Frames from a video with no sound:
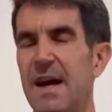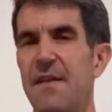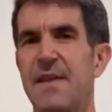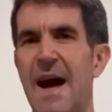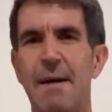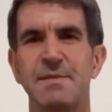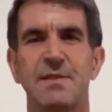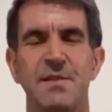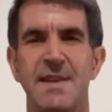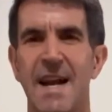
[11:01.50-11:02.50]
the
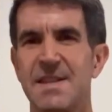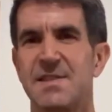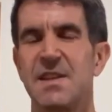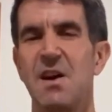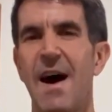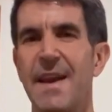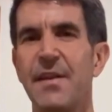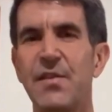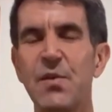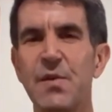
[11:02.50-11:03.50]
obstacles that I just didn't know how to
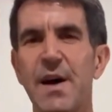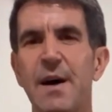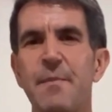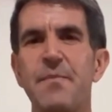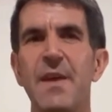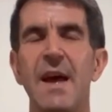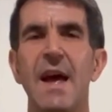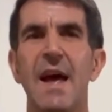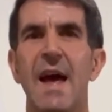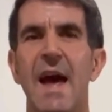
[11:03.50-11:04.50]
do them.
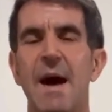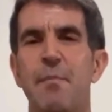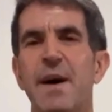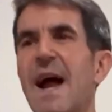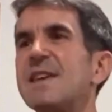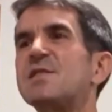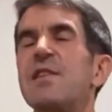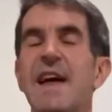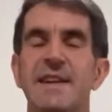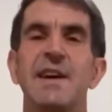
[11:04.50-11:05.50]
But I still
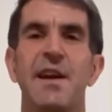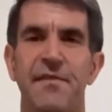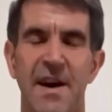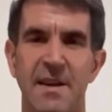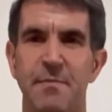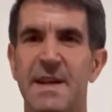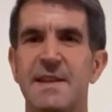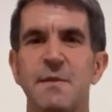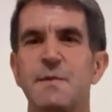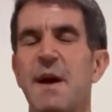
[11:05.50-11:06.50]
had a ton of fun
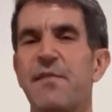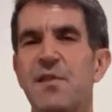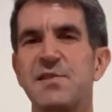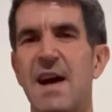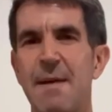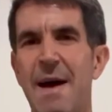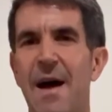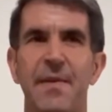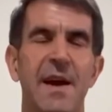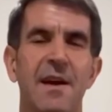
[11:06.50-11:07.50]
because it was my first time
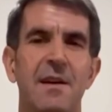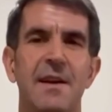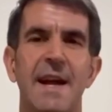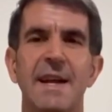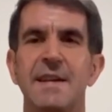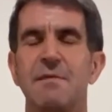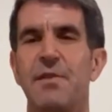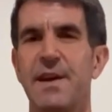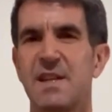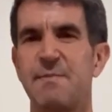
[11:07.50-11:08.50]
out there, and I didn't
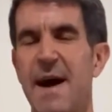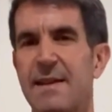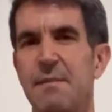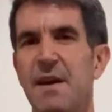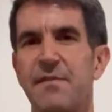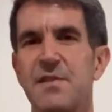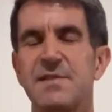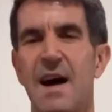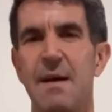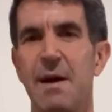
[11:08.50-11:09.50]
really expect that my first
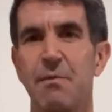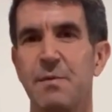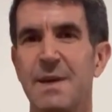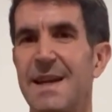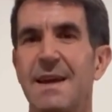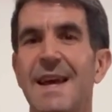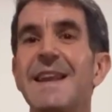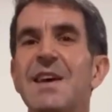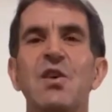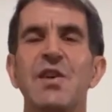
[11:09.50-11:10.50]
time I would be
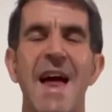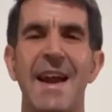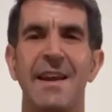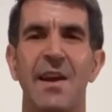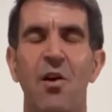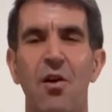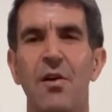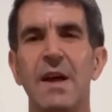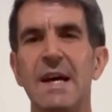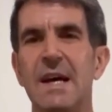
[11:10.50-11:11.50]
any good at it at all.